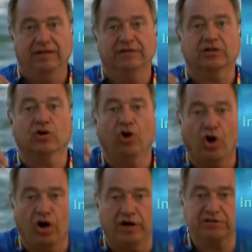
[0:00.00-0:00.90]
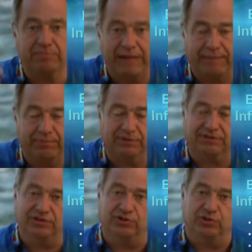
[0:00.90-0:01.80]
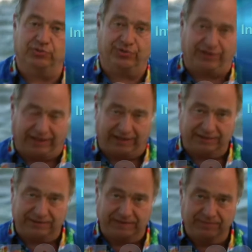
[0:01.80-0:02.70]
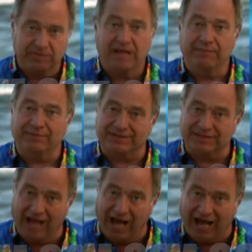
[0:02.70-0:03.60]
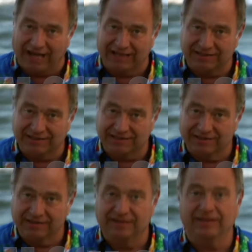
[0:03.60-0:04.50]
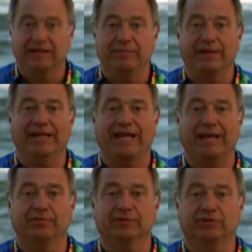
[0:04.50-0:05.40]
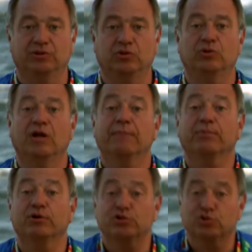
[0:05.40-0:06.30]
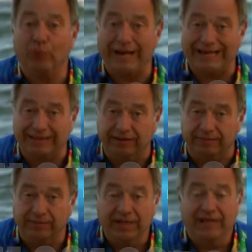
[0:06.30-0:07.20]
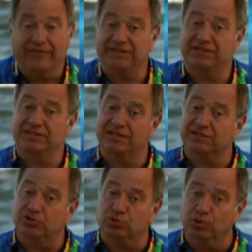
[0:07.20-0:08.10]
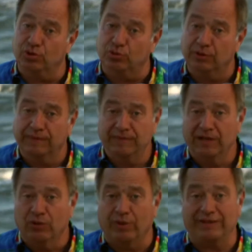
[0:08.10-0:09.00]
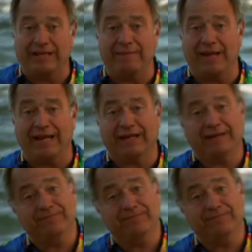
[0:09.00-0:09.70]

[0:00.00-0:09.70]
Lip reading: to cause people to do things besides being able to persuade them. This is as true when they make